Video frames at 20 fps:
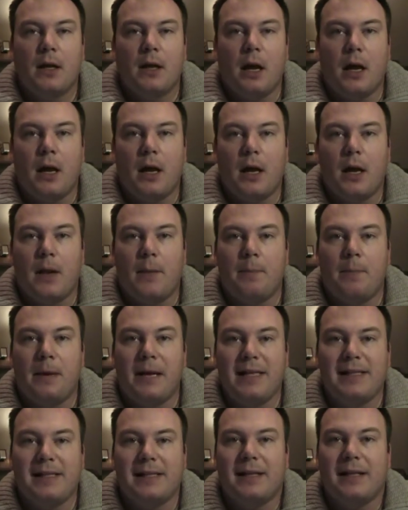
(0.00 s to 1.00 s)
Um,
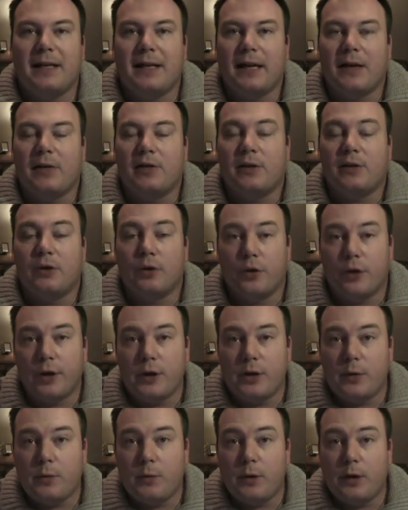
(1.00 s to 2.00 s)
basically, I was
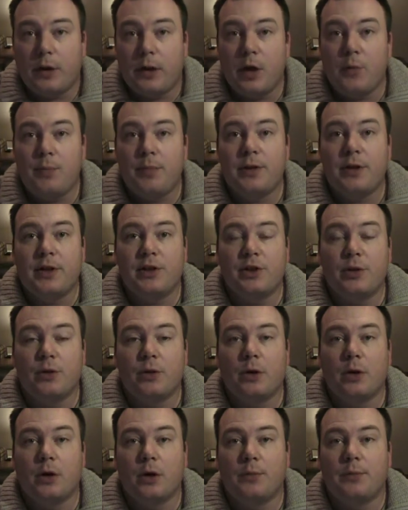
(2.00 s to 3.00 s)
annoyed when I opened it
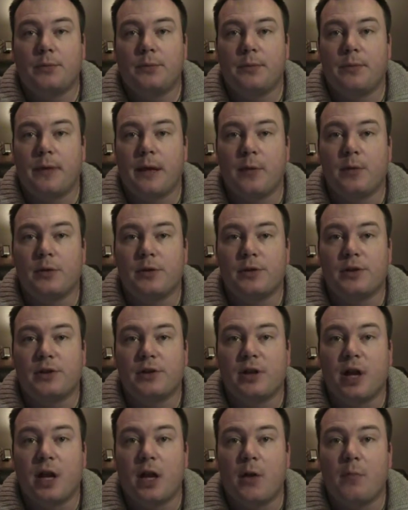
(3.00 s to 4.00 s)
all up, there was
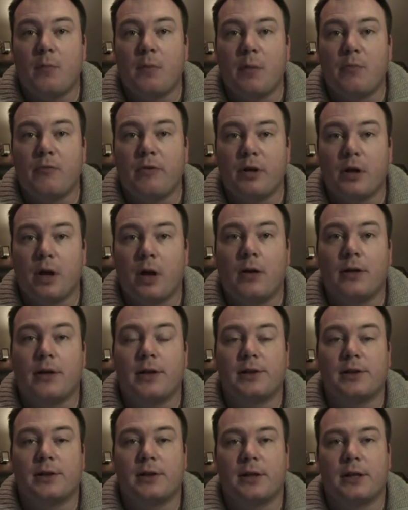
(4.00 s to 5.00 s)
no memory card
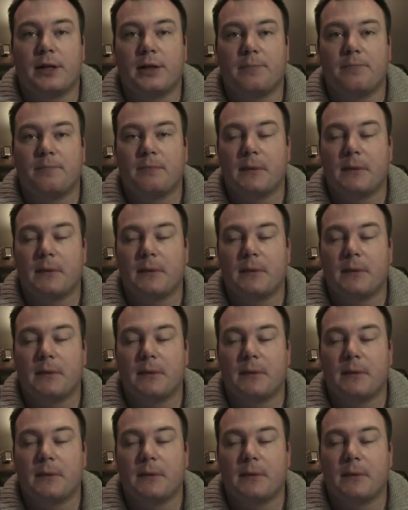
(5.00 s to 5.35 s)
inside.